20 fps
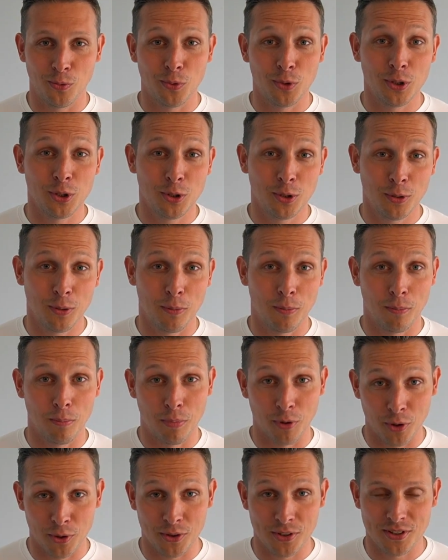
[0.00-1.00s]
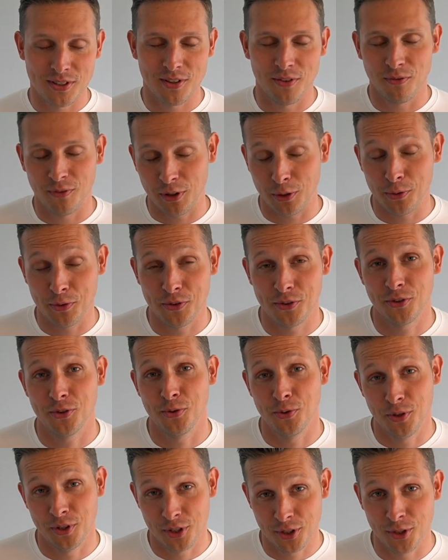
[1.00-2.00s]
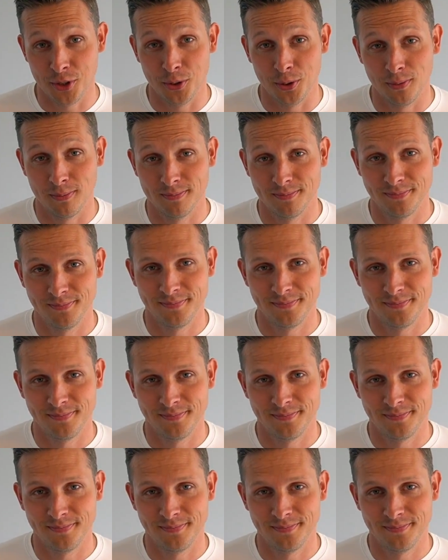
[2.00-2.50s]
will burst very soon too.